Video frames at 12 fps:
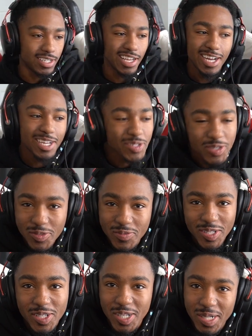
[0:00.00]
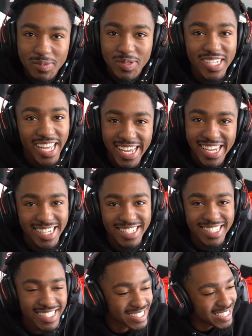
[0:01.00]
Yeah, I know it's been a couple days
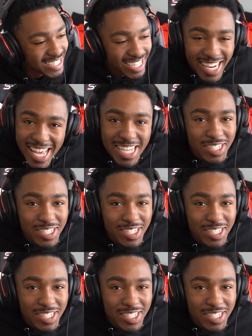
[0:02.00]
since the last